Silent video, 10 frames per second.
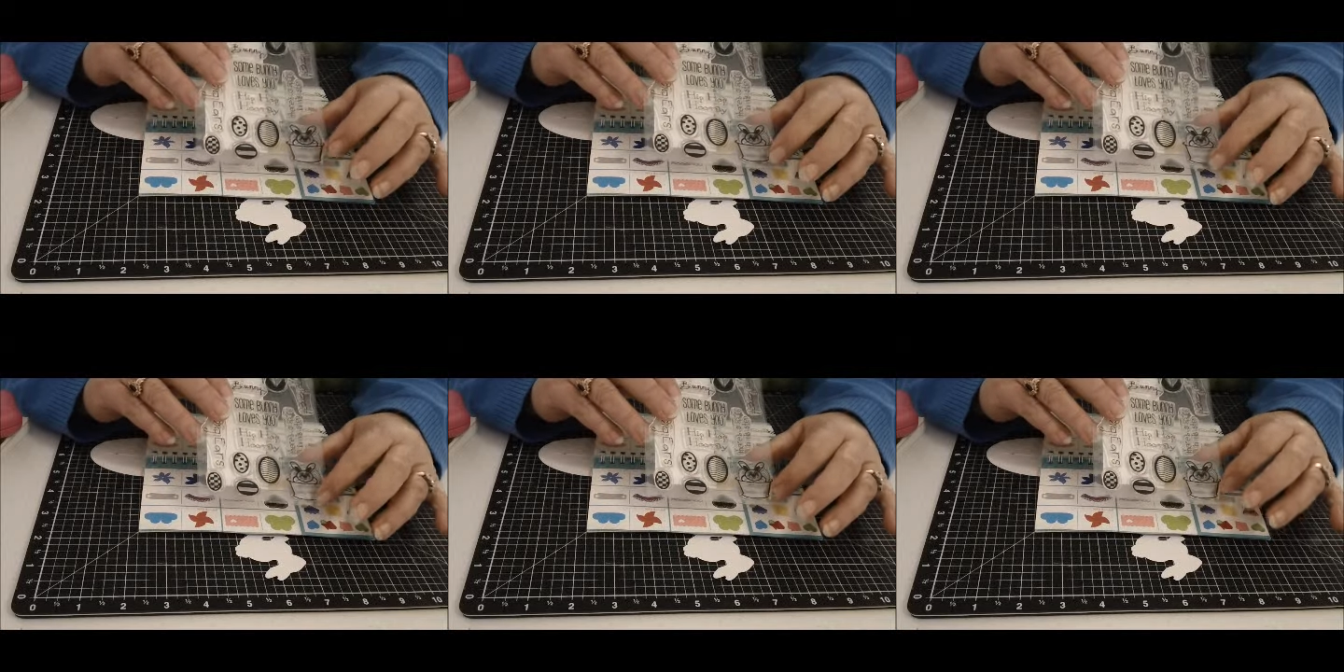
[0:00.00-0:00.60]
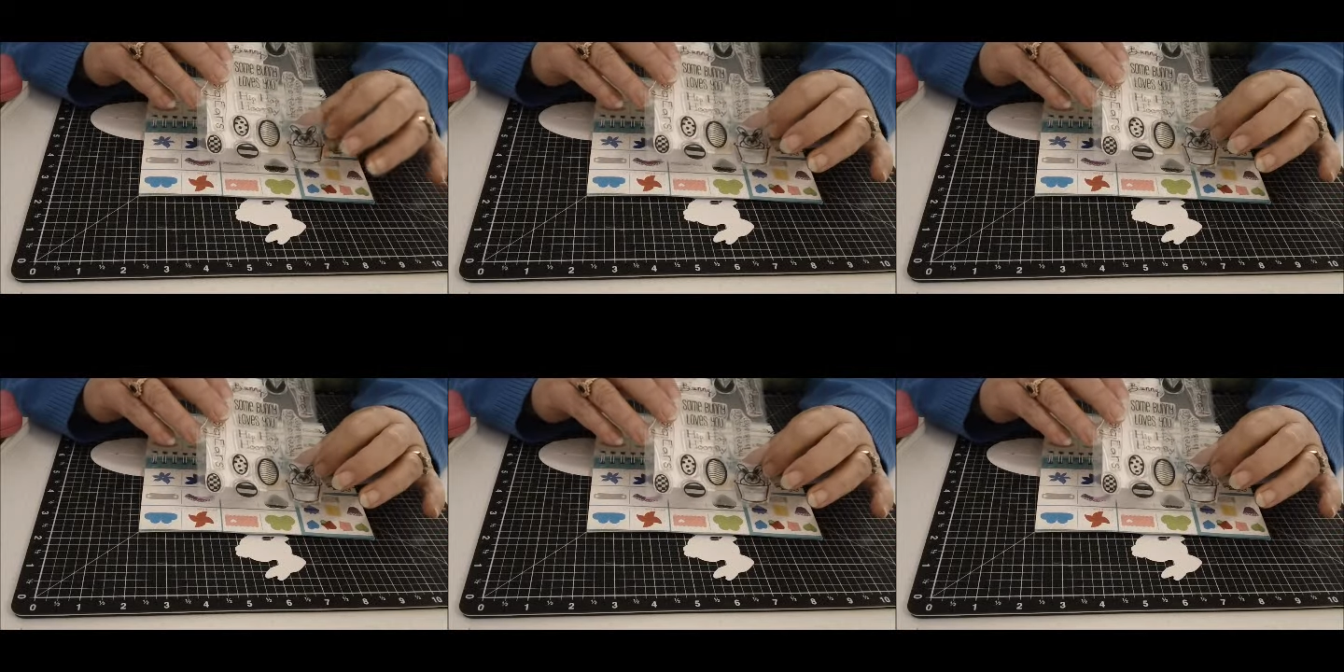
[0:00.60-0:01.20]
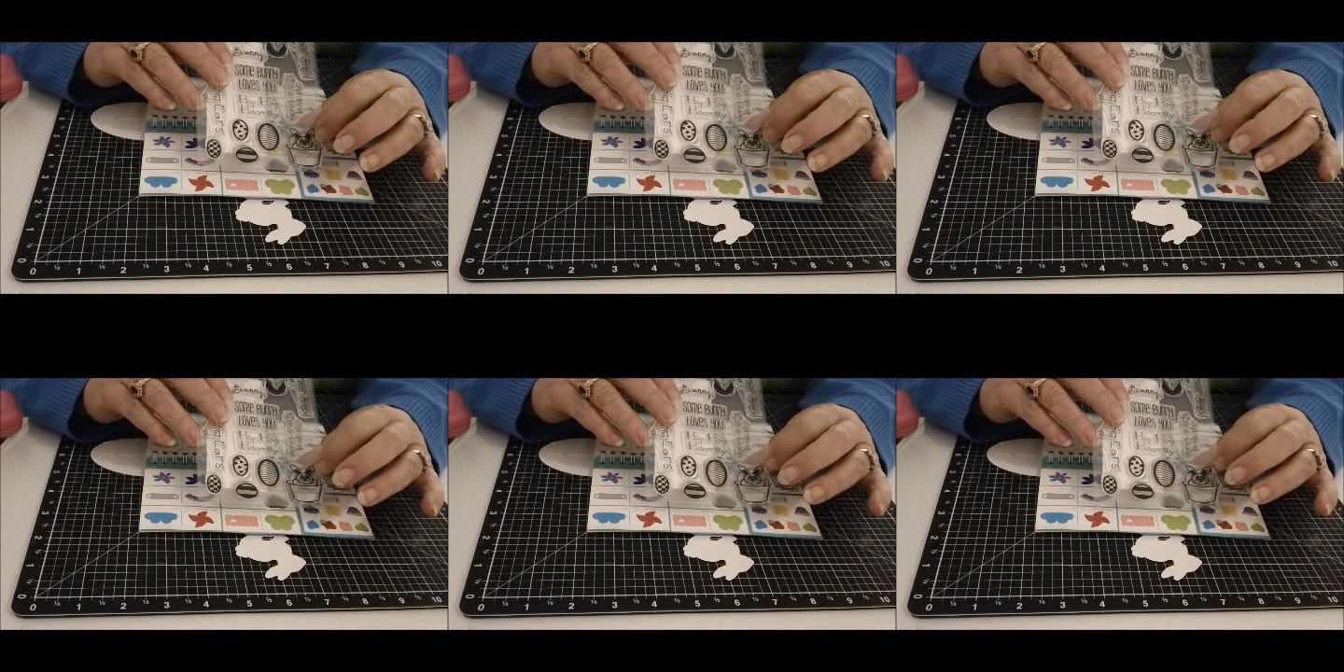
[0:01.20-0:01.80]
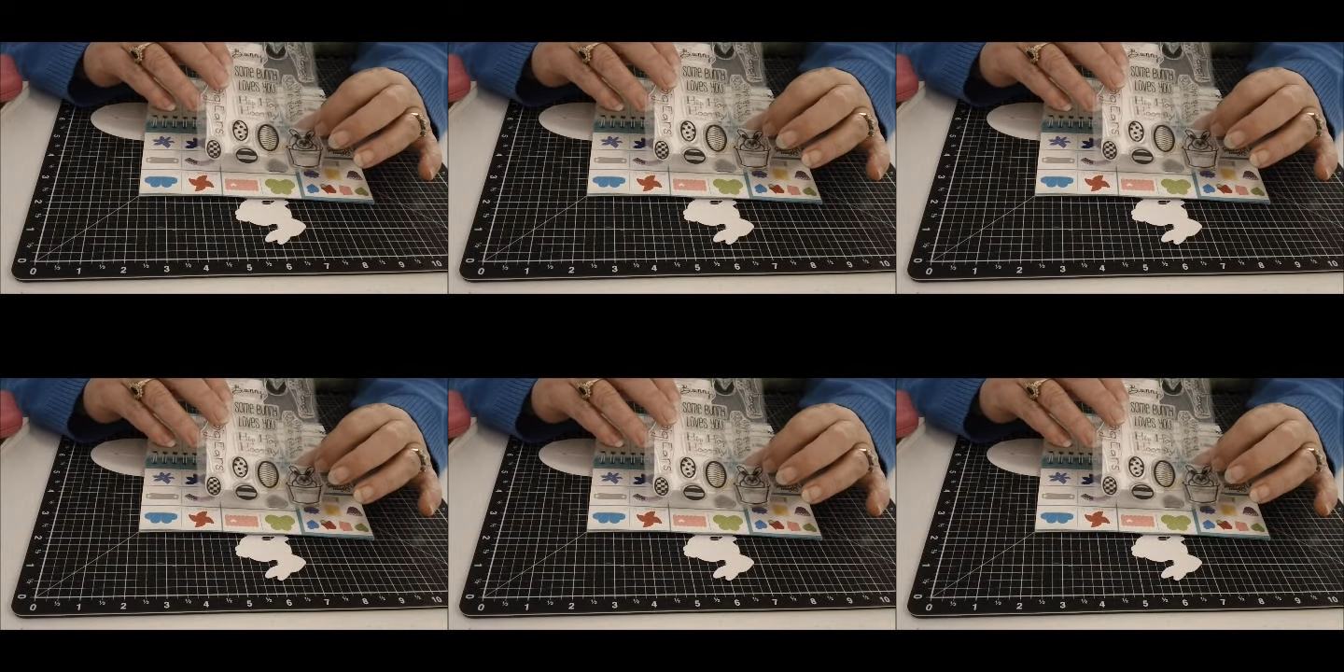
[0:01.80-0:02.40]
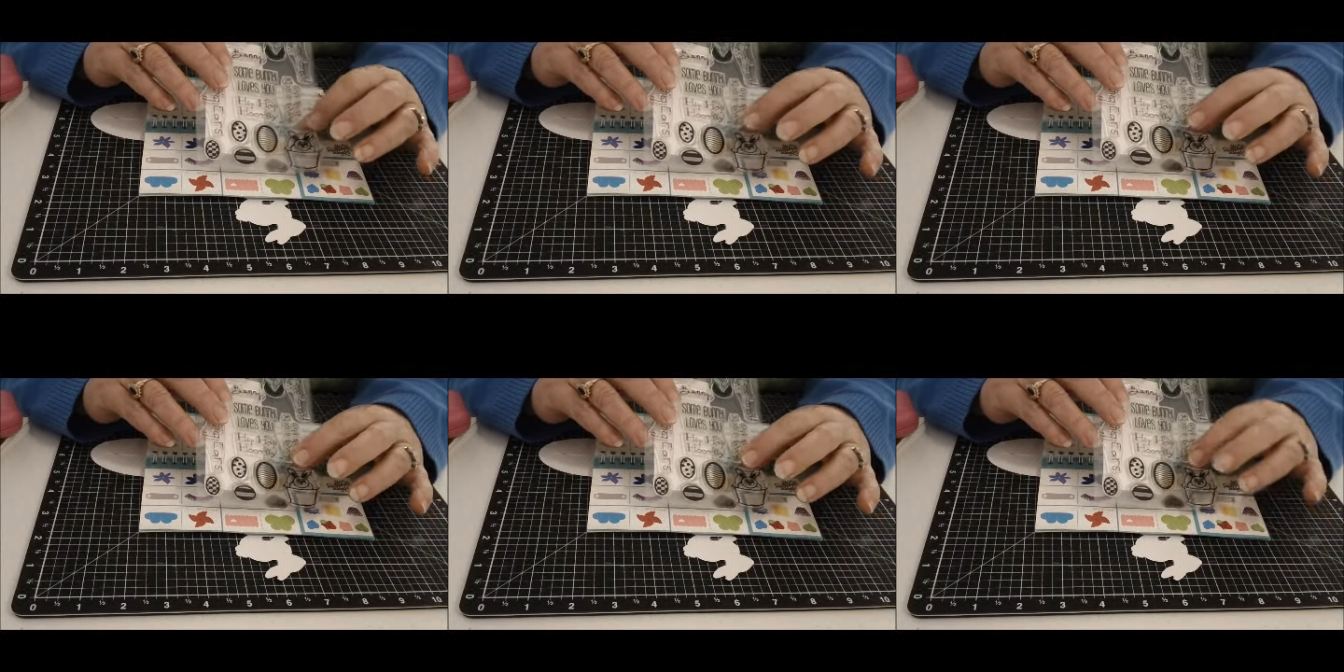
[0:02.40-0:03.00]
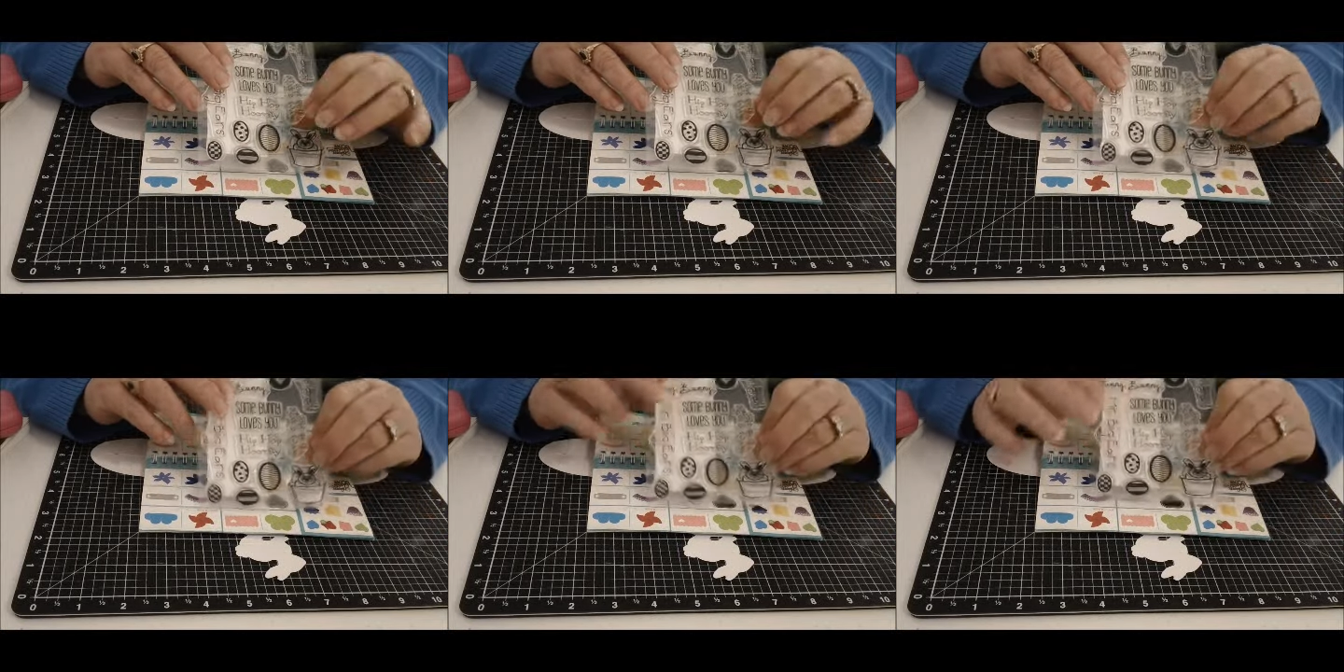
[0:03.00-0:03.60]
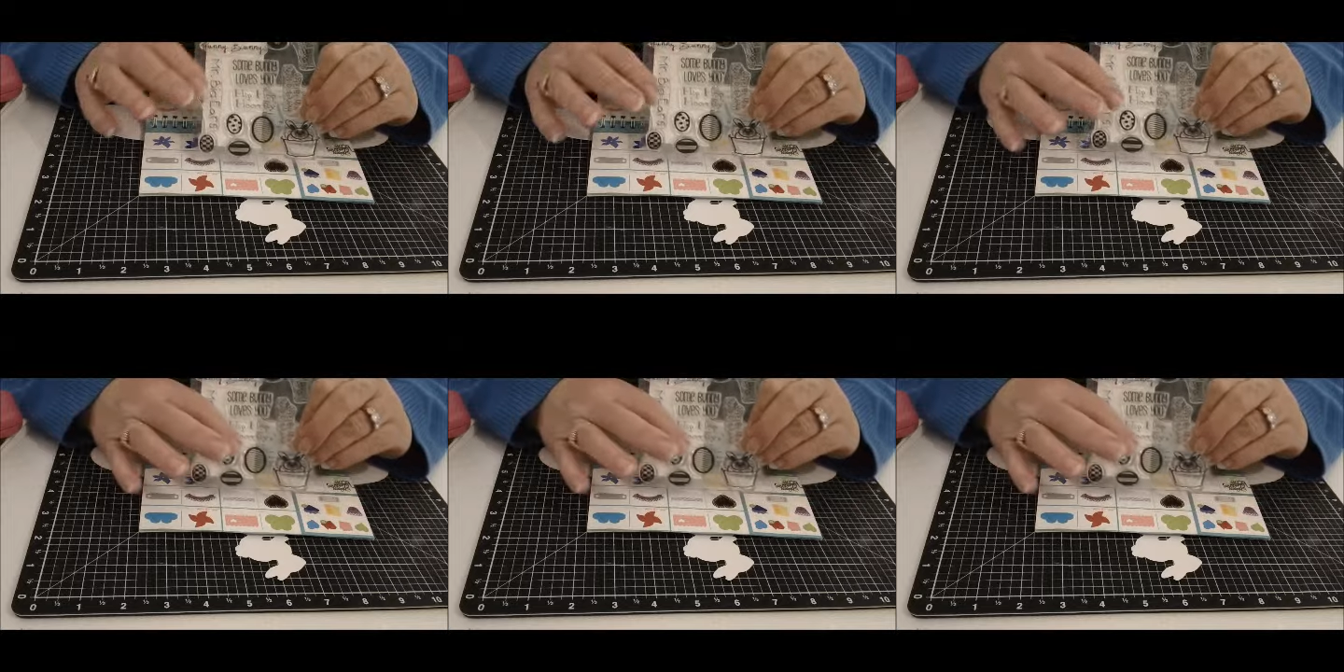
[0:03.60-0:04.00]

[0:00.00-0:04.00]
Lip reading: [unreadable: no face in view]